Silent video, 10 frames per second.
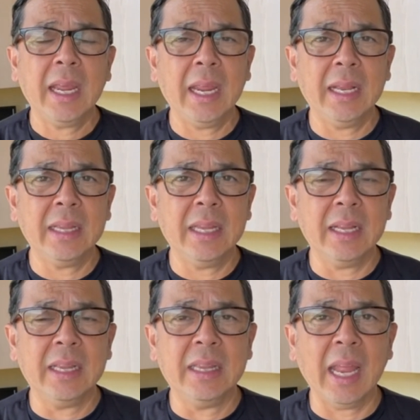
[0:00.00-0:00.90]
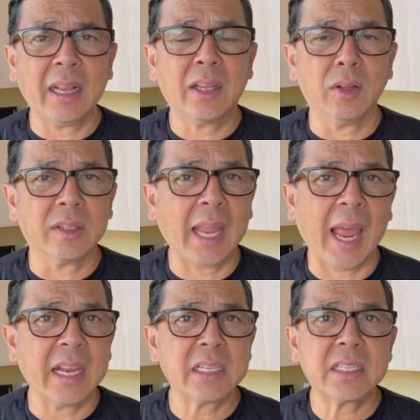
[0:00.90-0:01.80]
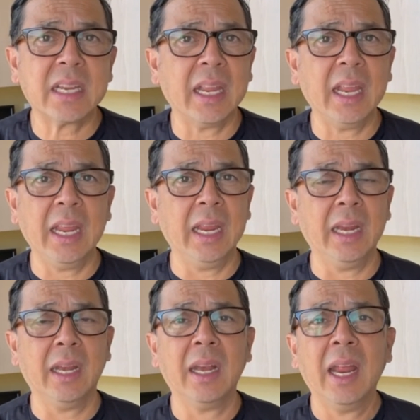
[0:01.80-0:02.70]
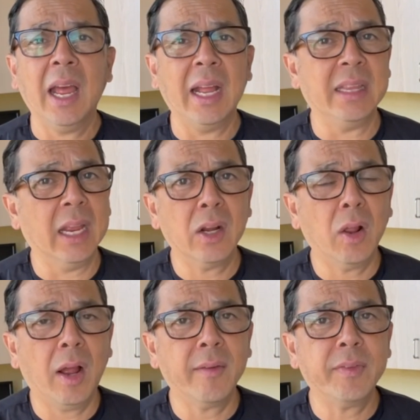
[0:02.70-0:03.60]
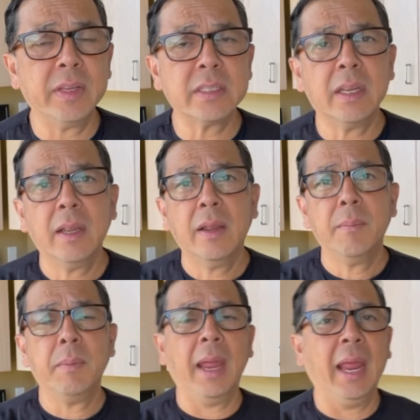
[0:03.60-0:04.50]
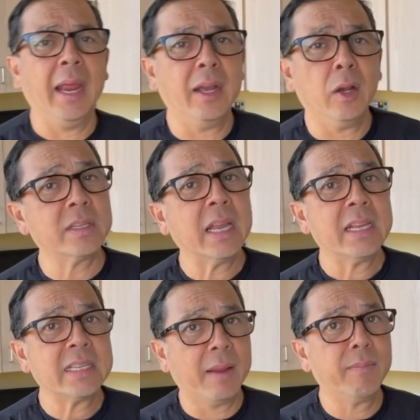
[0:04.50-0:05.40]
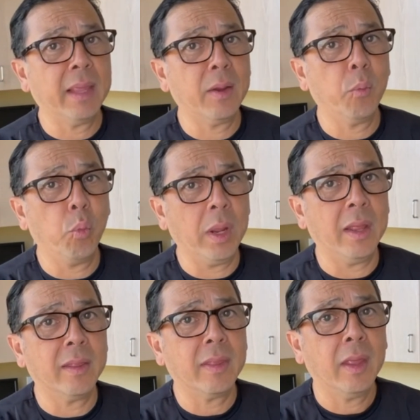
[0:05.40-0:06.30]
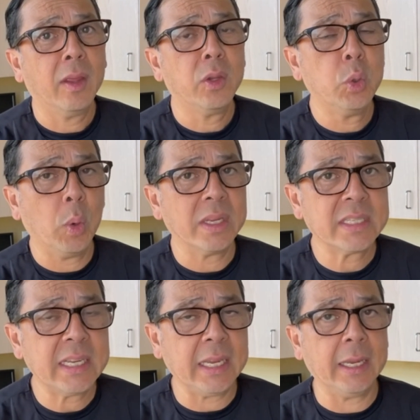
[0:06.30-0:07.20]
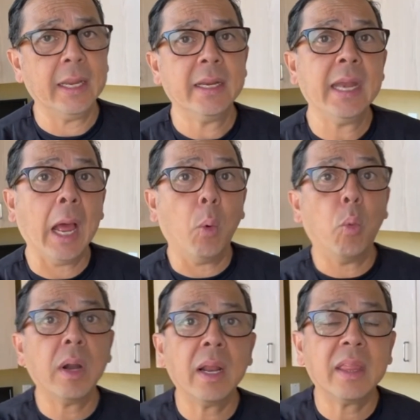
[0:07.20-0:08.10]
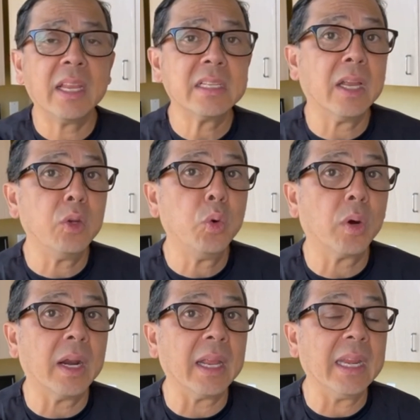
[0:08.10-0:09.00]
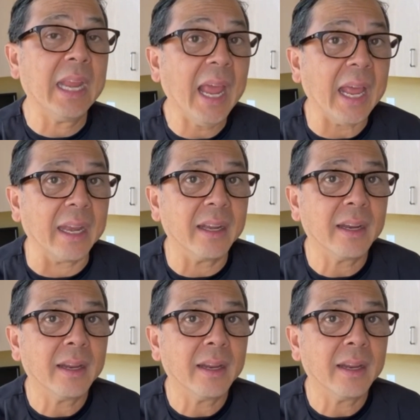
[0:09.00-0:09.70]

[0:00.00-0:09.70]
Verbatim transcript: in the dental task in a dental office, and same thing with USC. Now, one of the things that you're going to get